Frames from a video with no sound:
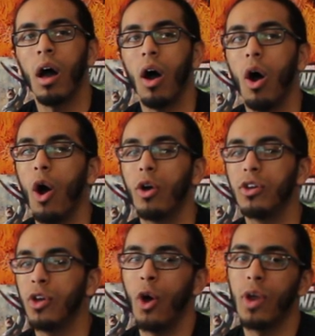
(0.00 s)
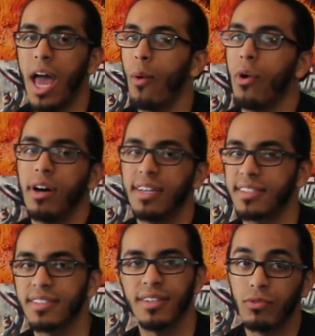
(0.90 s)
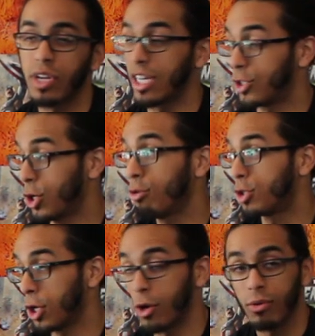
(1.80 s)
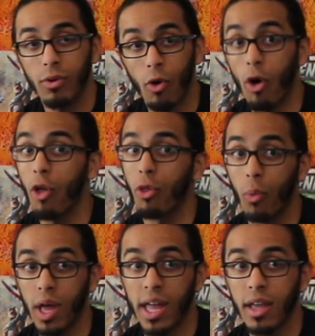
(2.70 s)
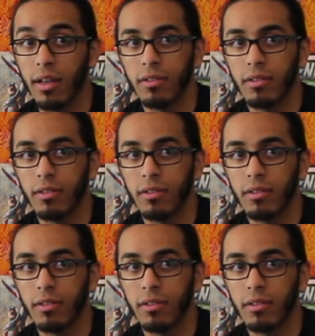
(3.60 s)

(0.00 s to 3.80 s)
Oh, you know who that was? Freaking Chocho, all the way.